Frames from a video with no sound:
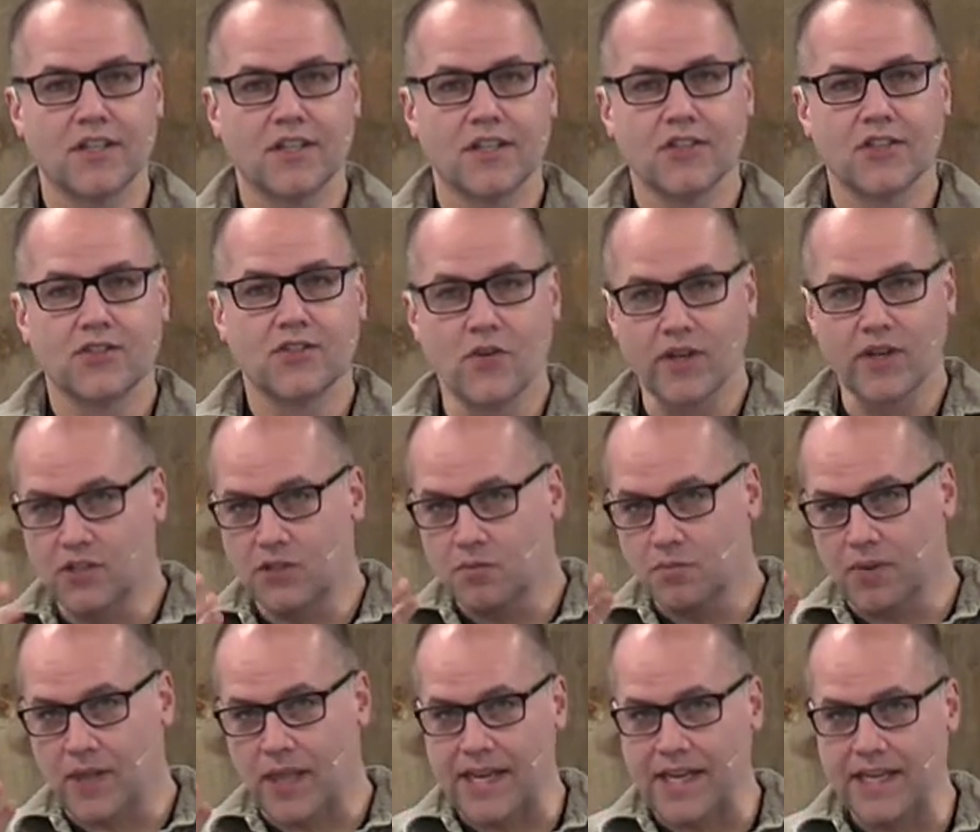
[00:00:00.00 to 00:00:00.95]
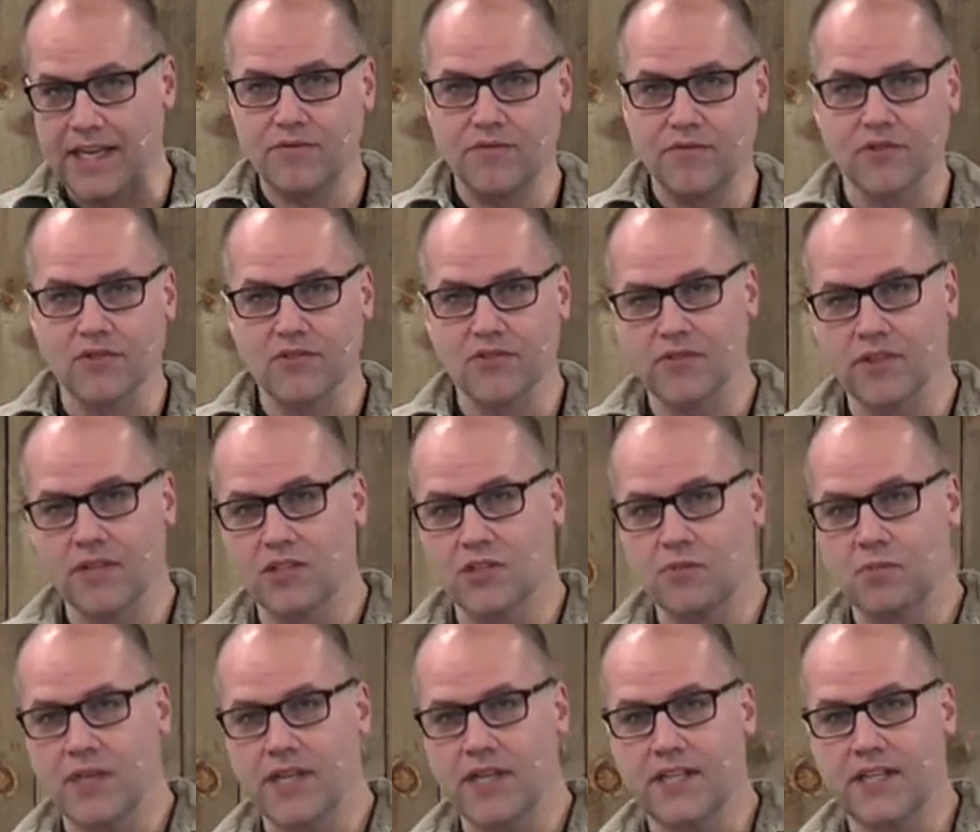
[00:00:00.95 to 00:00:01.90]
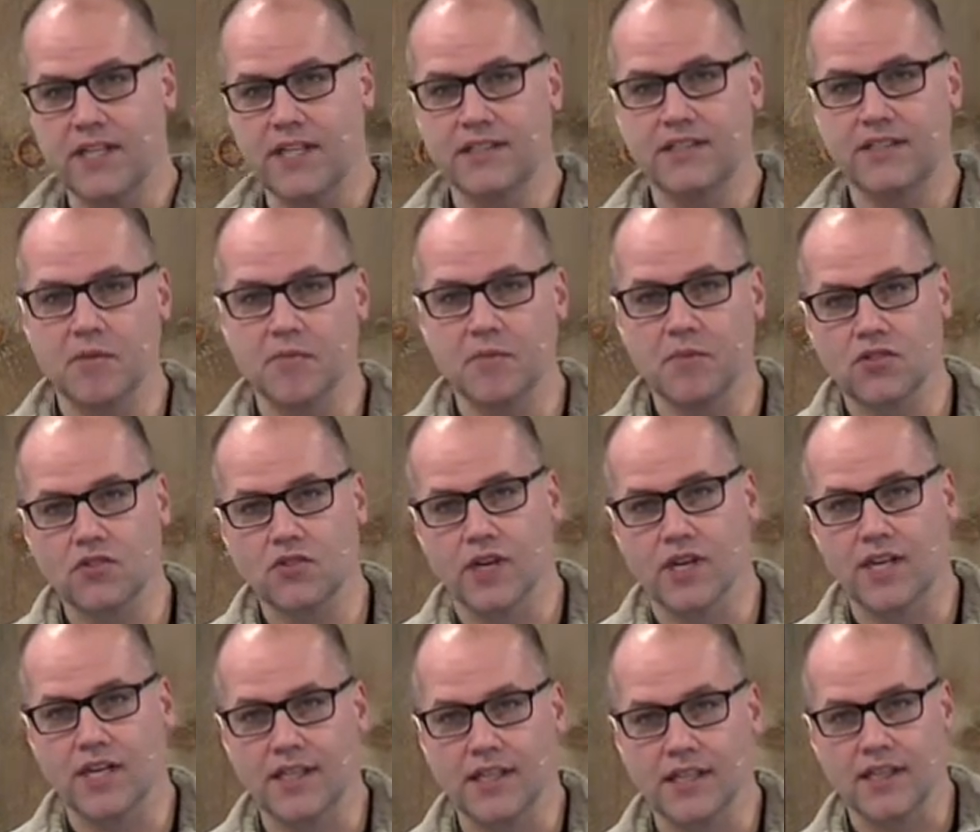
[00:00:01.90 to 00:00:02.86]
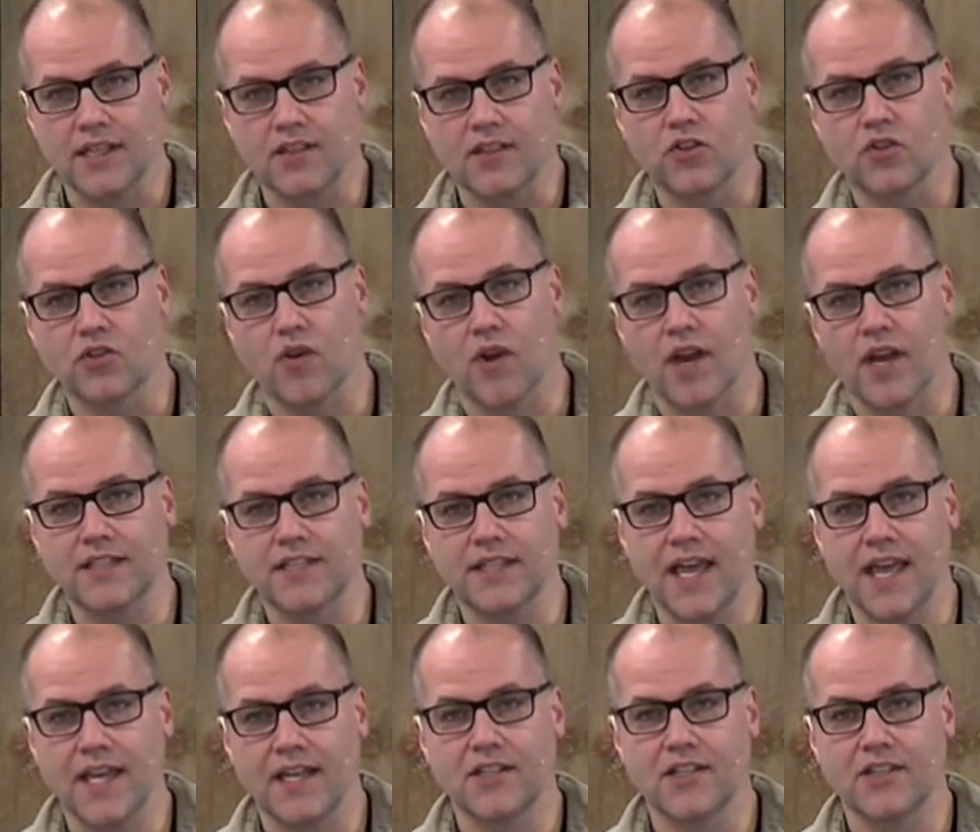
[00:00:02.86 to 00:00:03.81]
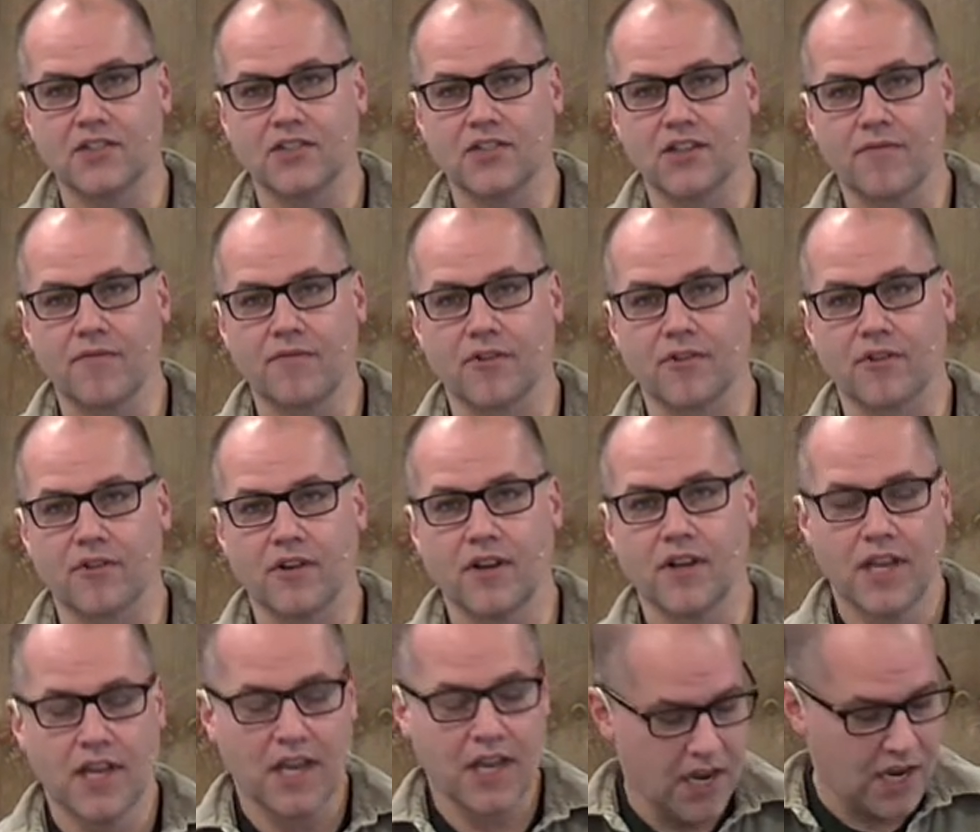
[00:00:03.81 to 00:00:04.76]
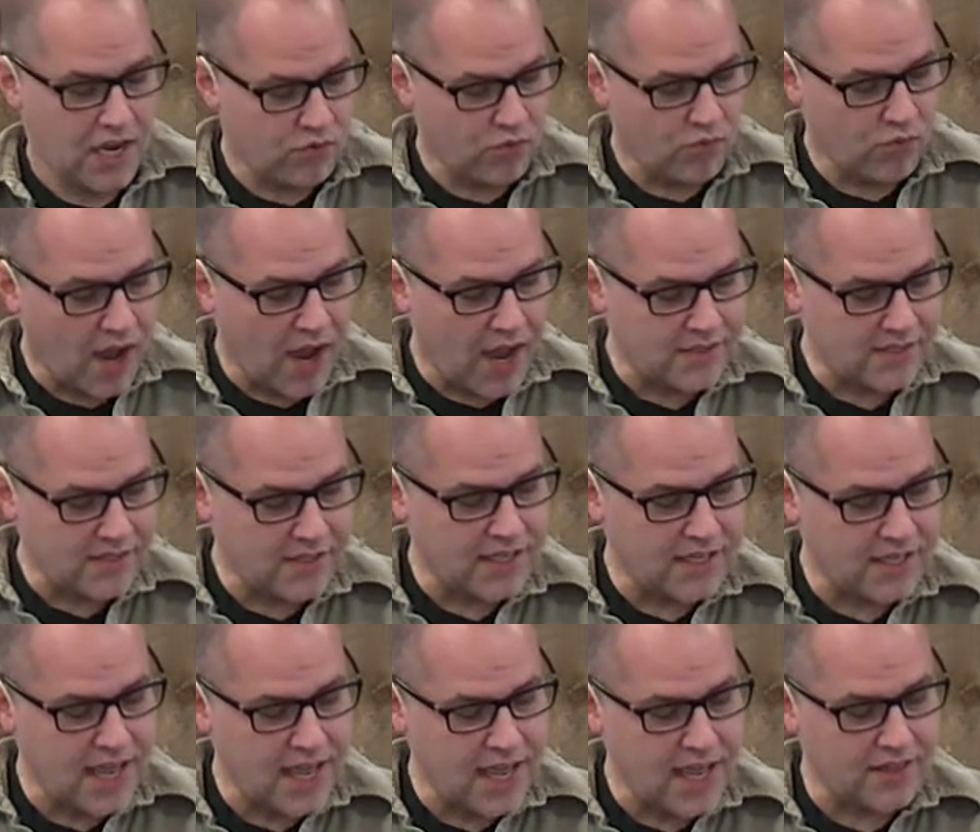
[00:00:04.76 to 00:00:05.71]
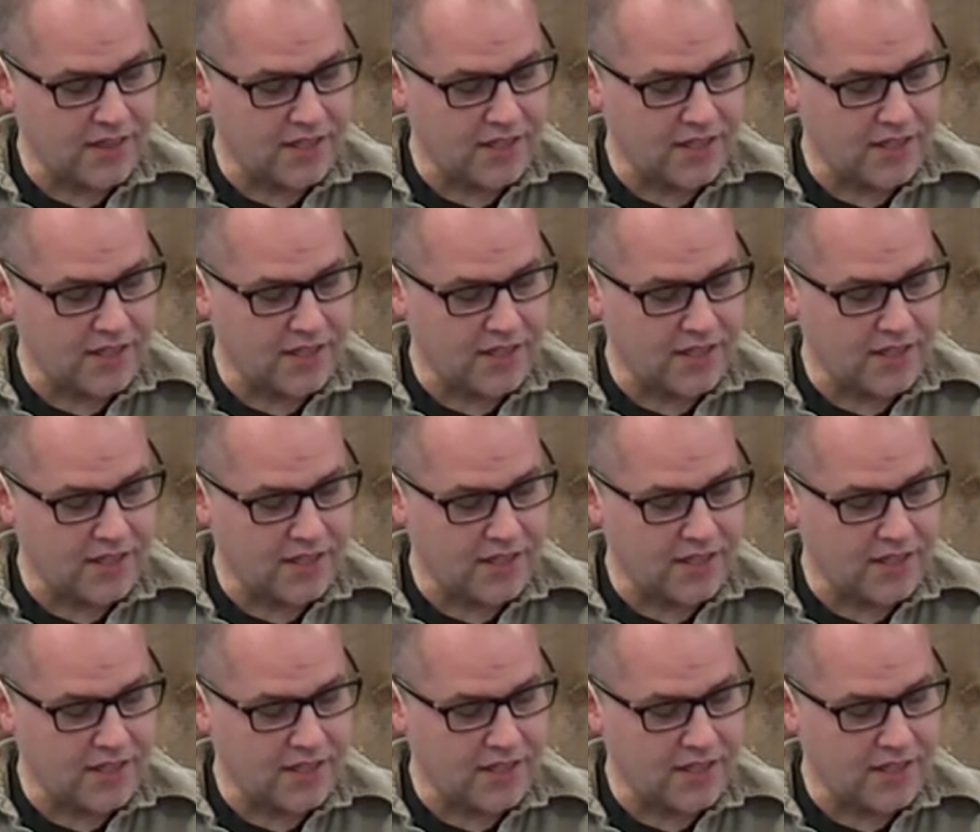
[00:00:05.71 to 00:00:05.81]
So explaining, verse 3, explaining and demonstrating that the Christ had to suffer and rise again.